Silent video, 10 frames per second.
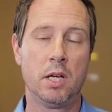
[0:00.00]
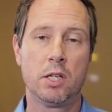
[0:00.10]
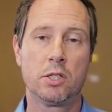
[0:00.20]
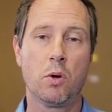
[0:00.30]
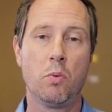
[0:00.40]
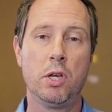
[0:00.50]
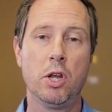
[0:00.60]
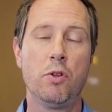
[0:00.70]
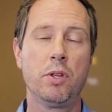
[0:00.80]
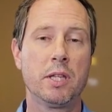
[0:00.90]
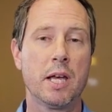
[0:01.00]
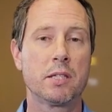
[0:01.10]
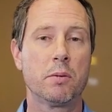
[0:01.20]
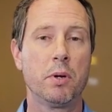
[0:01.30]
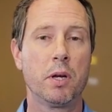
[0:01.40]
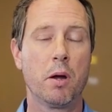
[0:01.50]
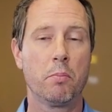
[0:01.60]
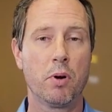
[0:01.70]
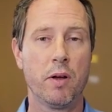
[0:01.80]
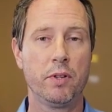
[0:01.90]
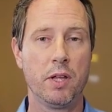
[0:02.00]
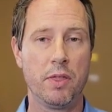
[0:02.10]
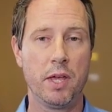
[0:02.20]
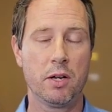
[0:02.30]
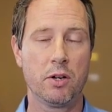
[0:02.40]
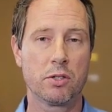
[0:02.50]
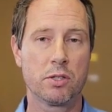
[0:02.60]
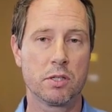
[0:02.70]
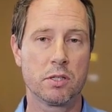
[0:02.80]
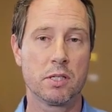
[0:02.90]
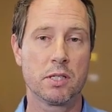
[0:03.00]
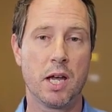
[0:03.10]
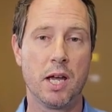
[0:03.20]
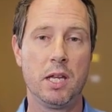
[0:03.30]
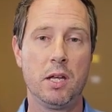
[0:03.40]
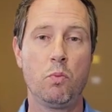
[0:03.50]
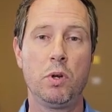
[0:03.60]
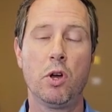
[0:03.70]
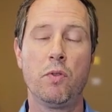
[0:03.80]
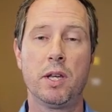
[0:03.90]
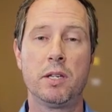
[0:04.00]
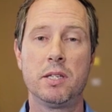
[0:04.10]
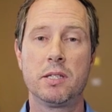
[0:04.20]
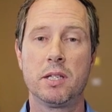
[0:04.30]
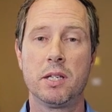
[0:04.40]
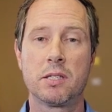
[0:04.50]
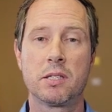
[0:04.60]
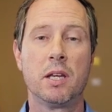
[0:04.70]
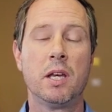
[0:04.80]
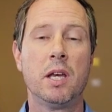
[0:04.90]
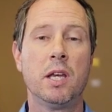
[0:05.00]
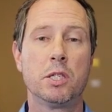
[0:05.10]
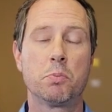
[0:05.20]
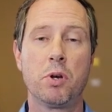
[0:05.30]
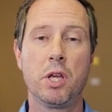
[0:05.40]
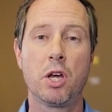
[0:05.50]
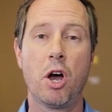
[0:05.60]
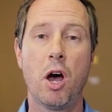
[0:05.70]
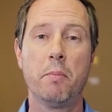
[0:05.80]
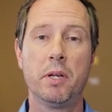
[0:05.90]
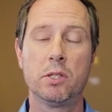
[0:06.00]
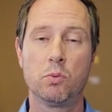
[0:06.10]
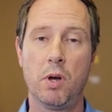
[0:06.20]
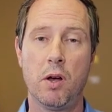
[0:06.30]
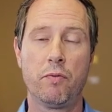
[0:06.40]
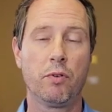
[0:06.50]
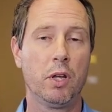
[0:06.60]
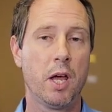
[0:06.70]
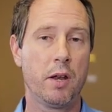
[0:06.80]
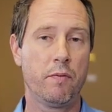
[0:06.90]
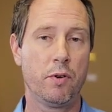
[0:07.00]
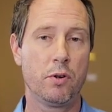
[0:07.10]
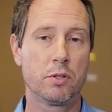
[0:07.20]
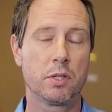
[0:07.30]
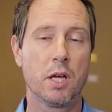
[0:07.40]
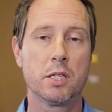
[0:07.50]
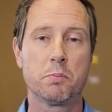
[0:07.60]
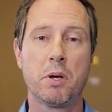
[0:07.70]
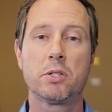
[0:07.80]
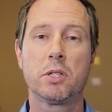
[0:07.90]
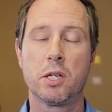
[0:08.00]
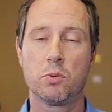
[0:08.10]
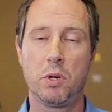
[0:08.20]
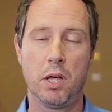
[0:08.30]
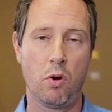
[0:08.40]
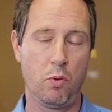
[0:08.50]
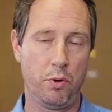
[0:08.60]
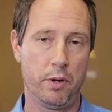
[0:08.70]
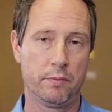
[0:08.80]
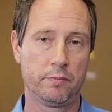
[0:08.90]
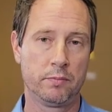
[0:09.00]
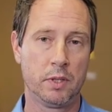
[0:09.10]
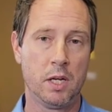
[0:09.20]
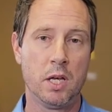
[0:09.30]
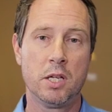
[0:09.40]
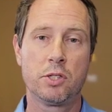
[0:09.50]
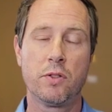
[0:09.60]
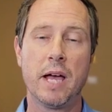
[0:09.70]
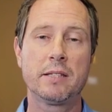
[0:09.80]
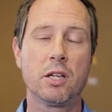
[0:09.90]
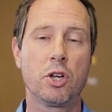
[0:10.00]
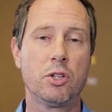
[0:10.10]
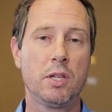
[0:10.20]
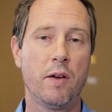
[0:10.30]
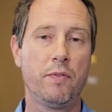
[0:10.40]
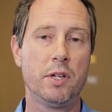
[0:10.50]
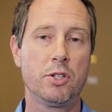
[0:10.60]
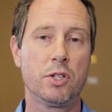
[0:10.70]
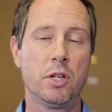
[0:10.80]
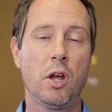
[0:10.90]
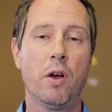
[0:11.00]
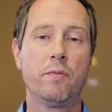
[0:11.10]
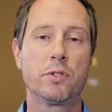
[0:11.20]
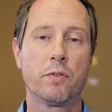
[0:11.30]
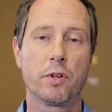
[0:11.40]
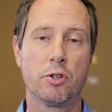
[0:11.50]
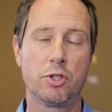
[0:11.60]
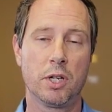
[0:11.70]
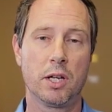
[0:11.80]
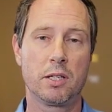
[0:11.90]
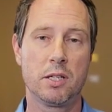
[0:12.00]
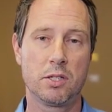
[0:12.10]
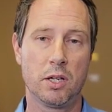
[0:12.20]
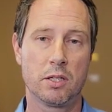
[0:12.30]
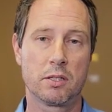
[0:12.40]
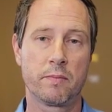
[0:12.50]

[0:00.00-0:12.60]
So we know that that's a big prevalent thing in our society. We know that dizziness is pretty common as well for a lot of folks, especially as we get older. So that's a good definition of cervicogenic dizziness.